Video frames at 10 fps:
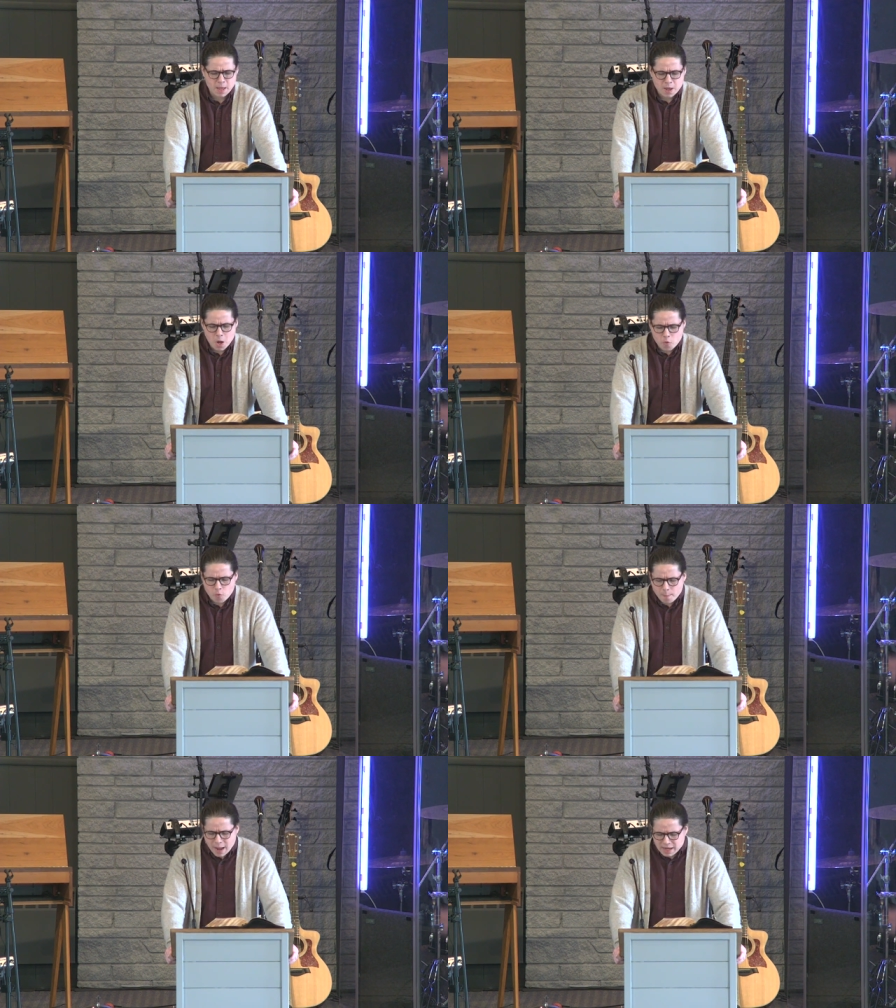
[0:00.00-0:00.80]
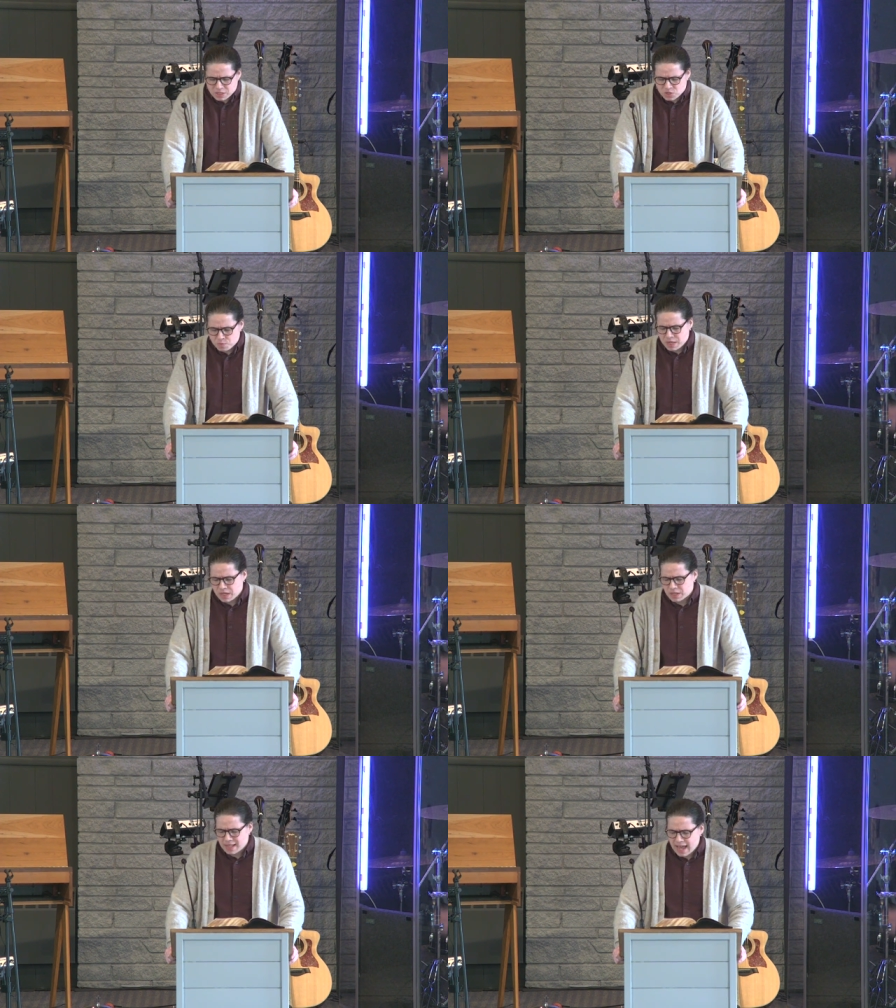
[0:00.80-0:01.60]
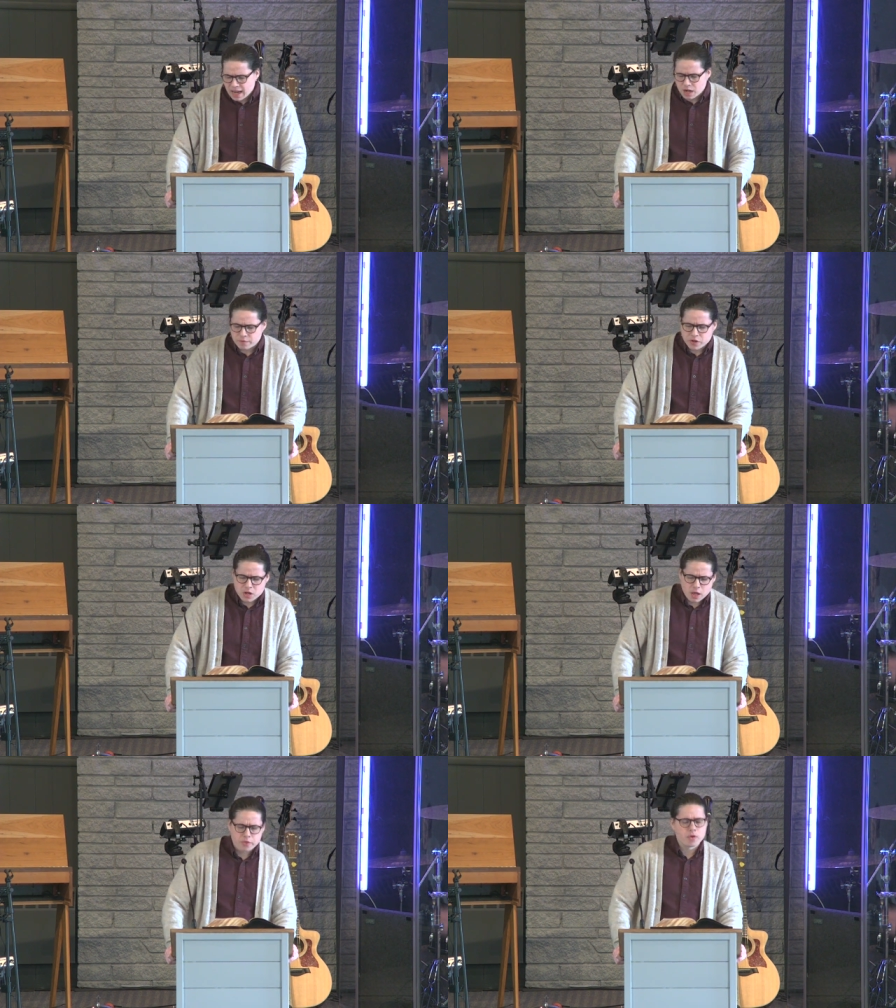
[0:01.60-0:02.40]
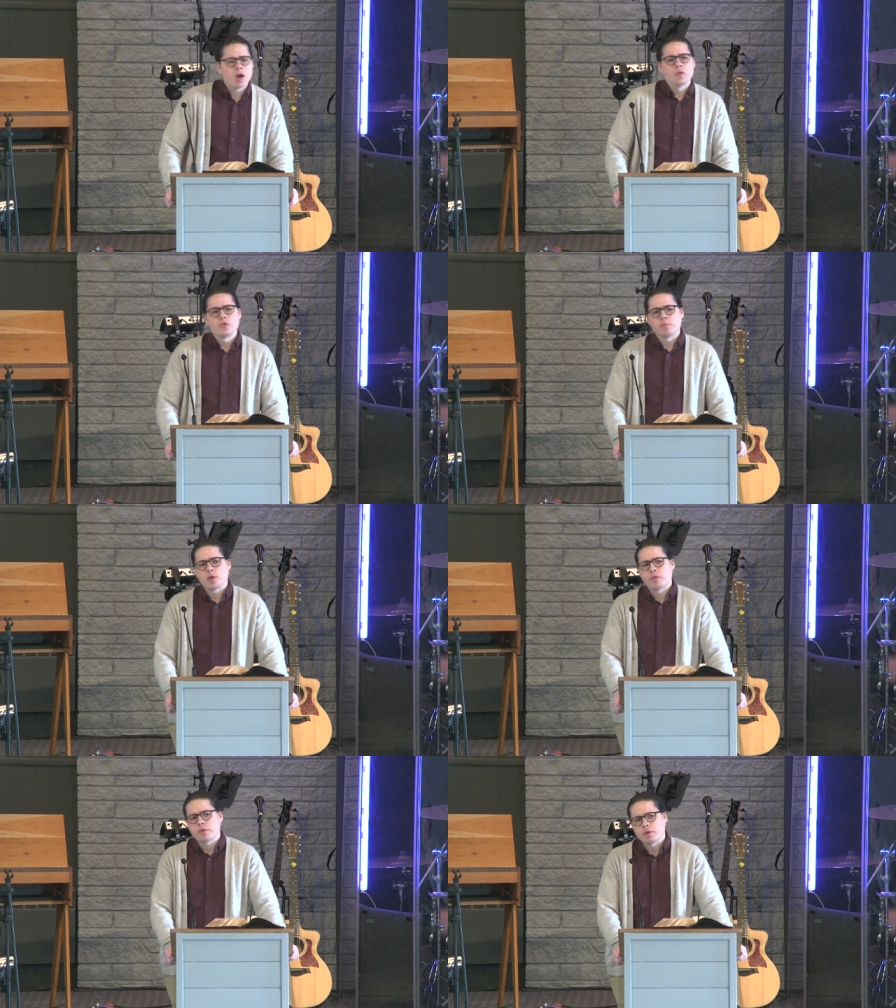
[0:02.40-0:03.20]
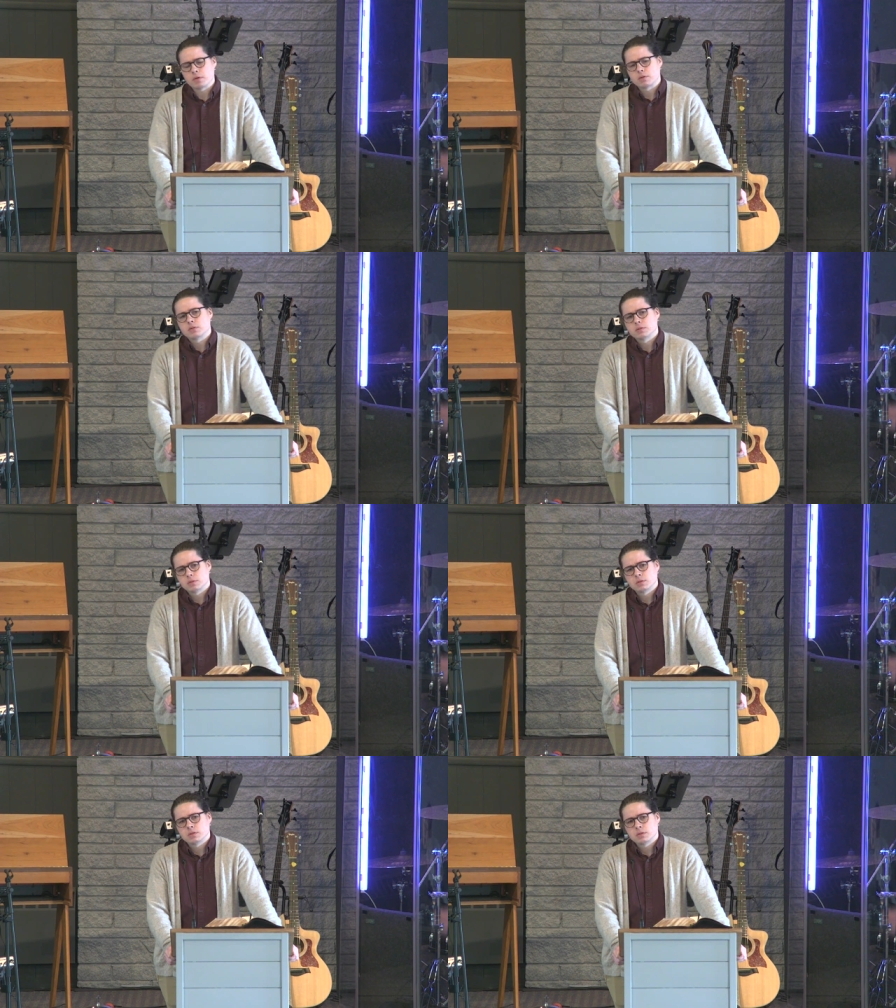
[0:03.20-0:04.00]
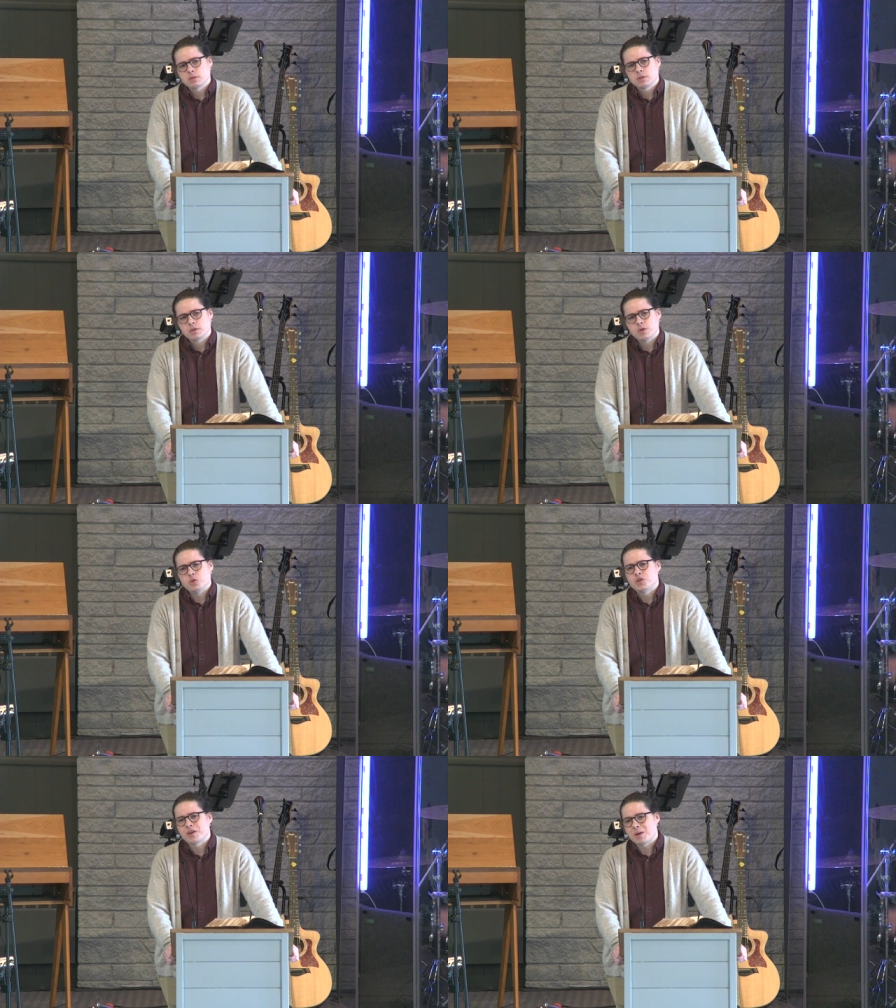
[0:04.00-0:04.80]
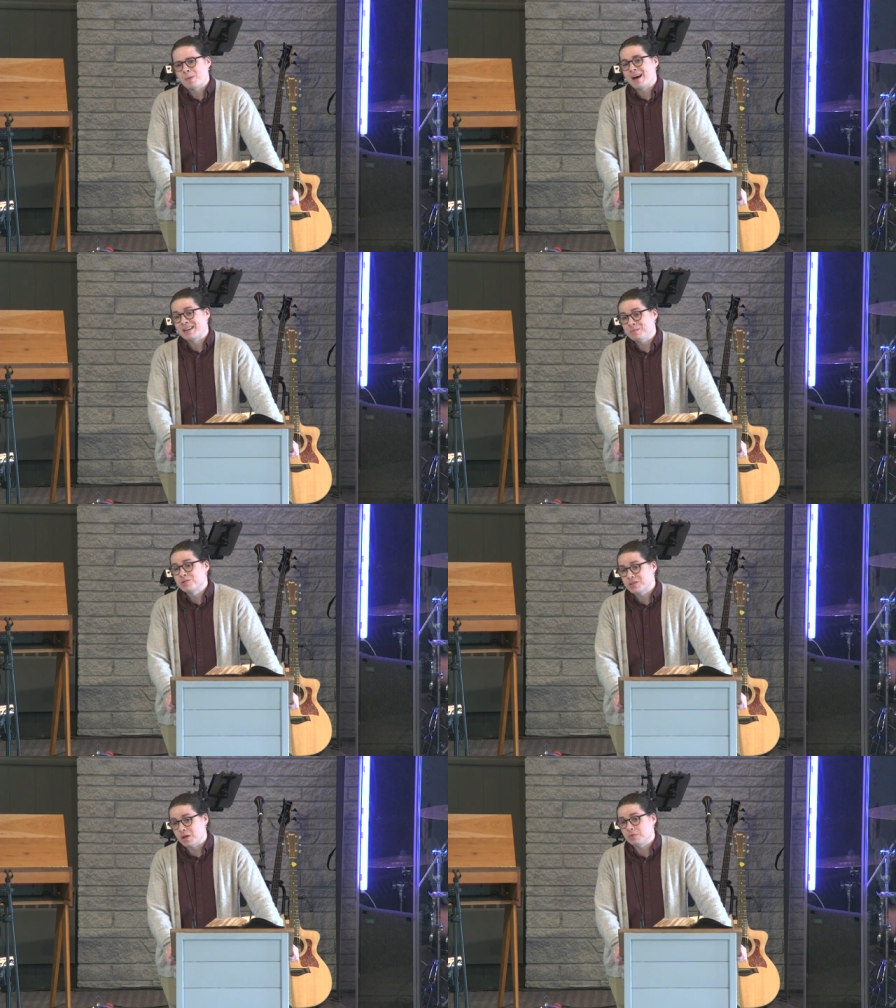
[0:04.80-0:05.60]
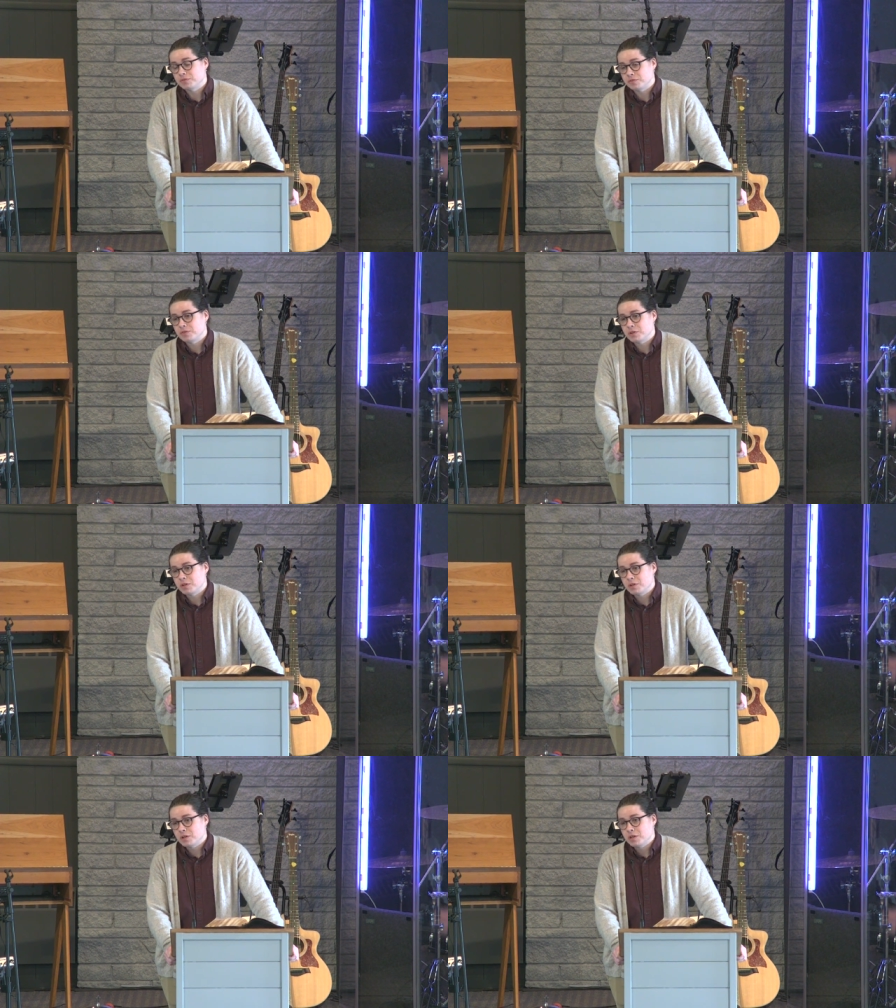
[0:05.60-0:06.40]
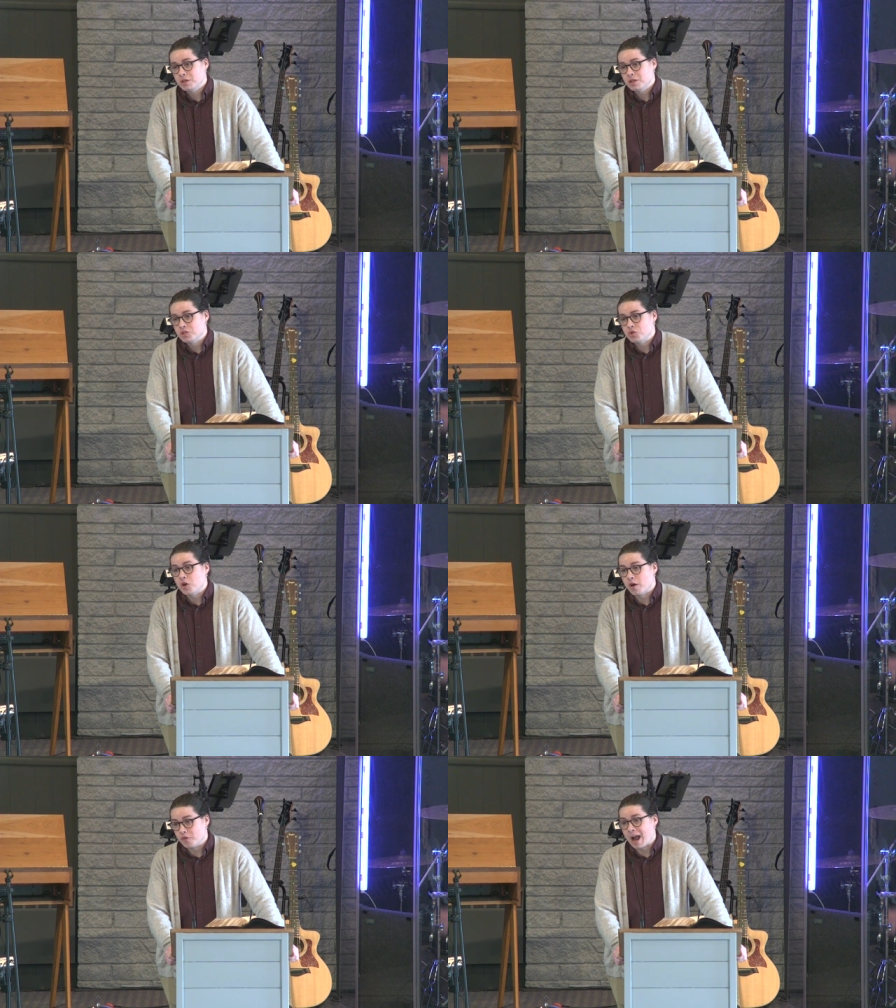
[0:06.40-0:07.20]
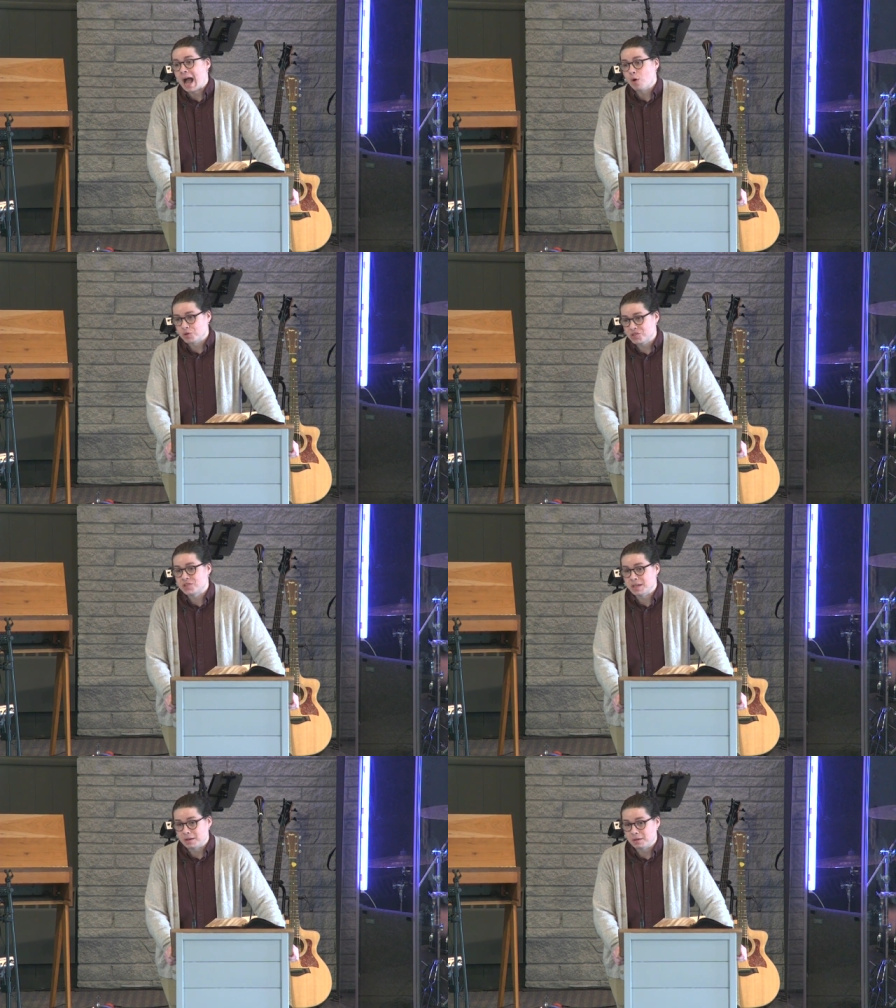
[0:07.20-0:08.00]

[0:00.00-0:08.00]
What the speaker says: It reminds me a lot of another elder brother who took it upon himself to cover our sin